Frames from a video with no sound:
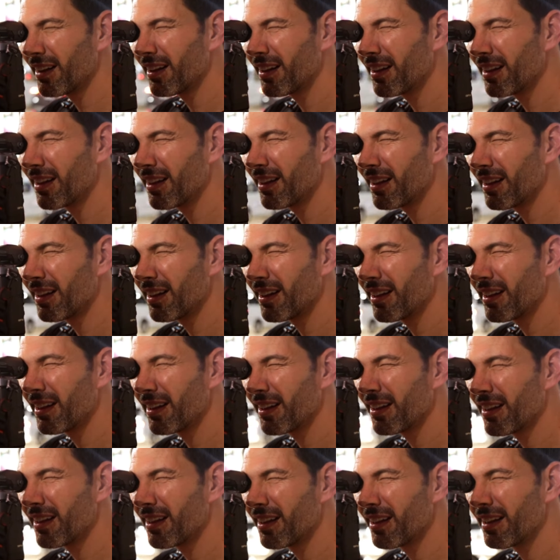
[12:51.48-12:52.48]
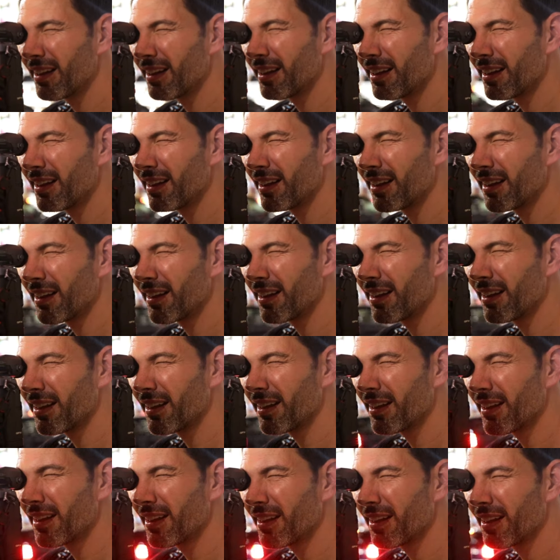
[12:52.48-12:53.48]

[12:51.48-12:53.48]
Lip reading: Nothing is said.